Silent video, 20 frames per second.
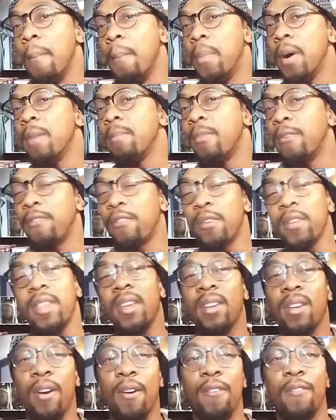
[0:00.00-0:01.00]
But before
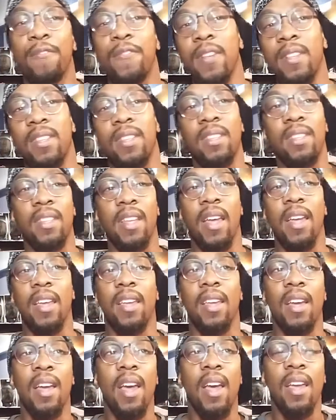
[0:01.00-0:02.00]
they go, Fitz is
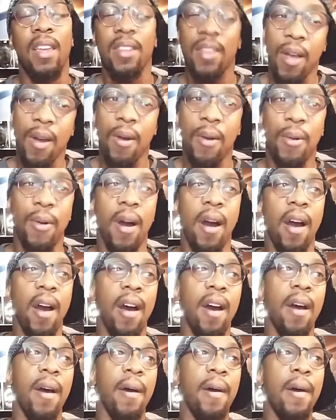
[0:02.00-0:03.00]
like,
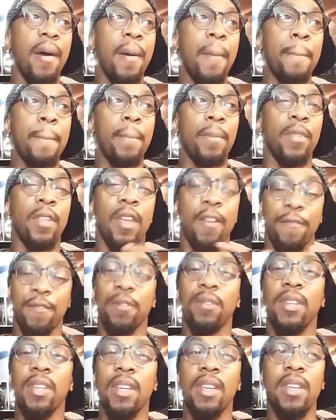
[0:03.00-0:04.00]
yo,
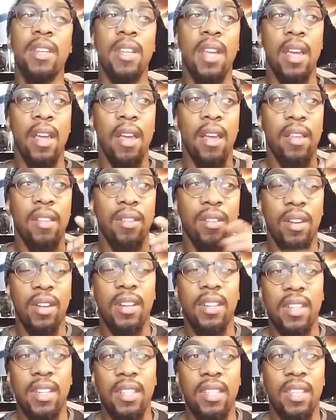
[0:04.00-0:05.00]
if you need, you're
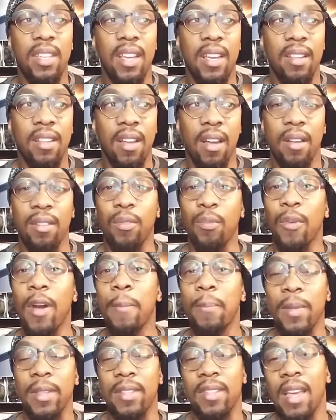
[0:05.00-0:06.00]
going to need to get the
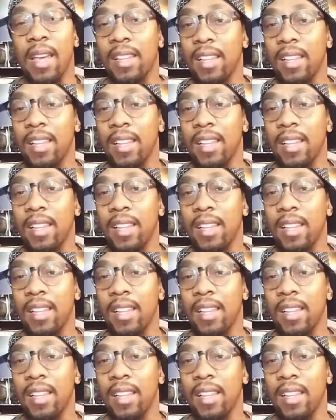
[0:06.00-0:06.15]
weapons.